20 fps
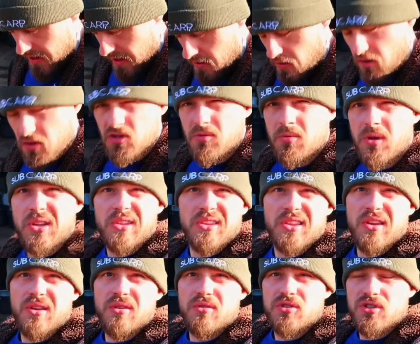and not some good
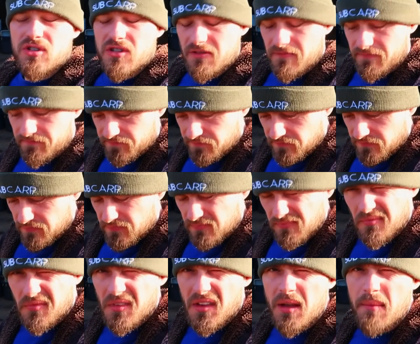news.
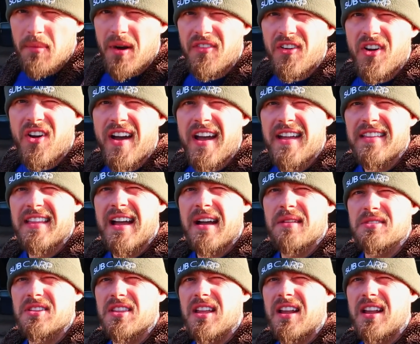But I've got to head down to